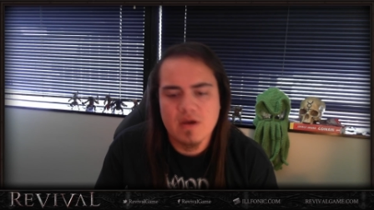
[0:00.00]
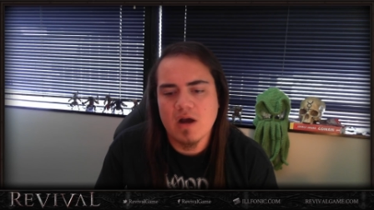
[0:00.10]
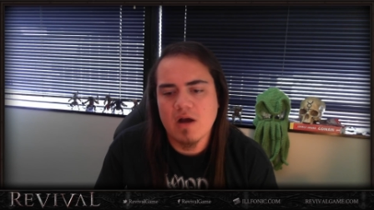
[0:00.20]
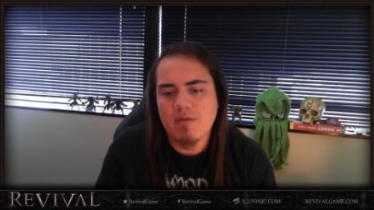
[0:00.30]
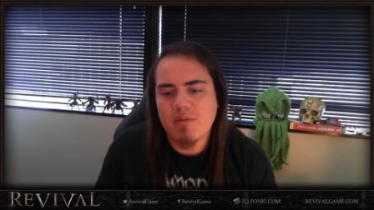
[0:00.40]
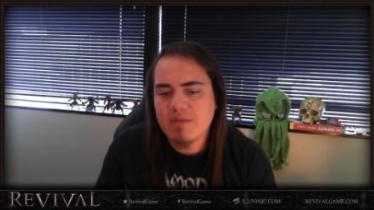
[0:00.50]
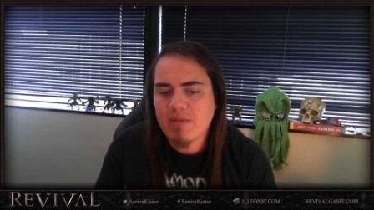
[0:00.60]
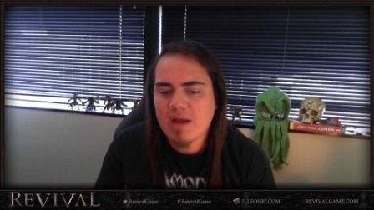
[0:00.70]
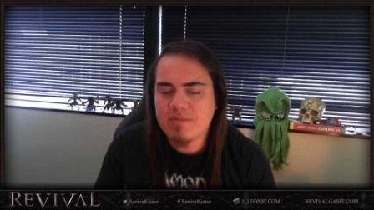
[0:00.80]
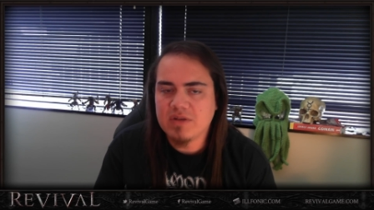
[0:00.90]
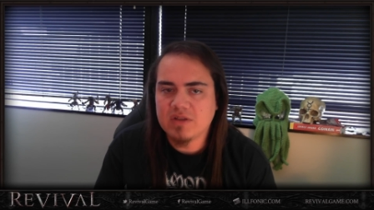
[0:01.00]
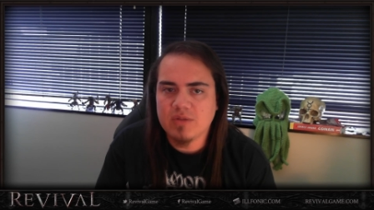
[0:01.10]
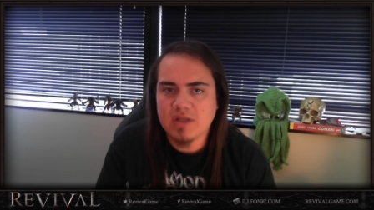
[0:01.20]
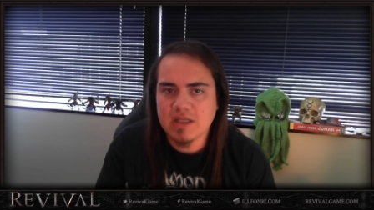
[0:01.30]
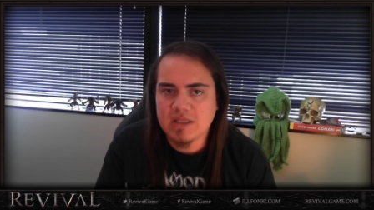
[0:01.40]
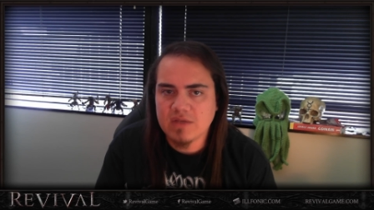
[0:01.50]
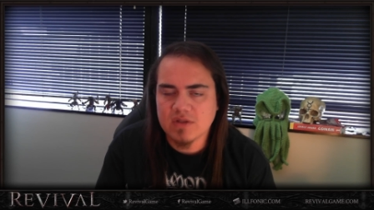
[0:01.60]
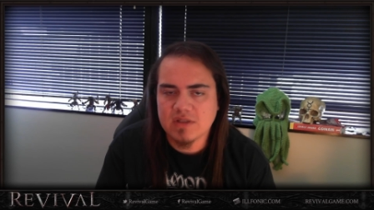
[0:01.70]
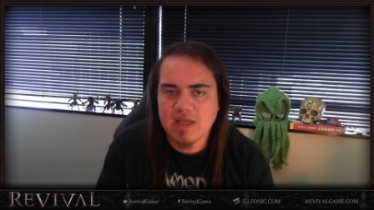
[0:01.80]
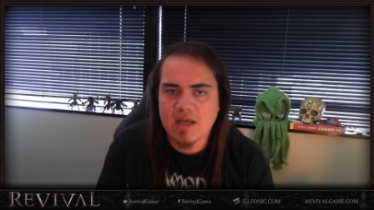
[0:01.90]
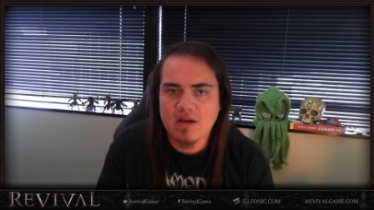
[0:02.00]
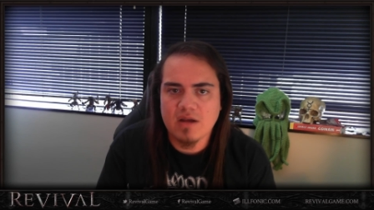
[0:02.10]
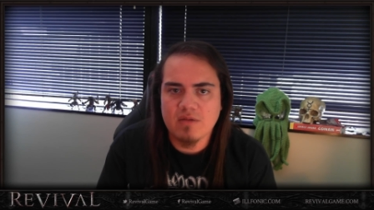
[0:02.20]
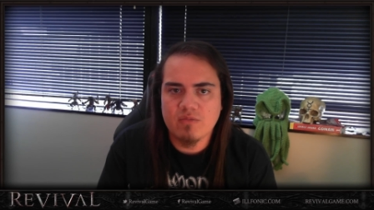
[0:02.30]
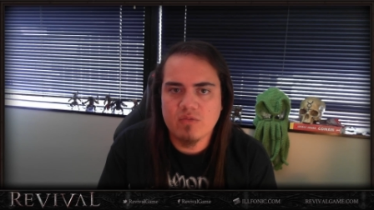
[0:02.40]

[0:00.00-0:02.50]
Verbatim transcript: um, but it might be something that gives us that uh,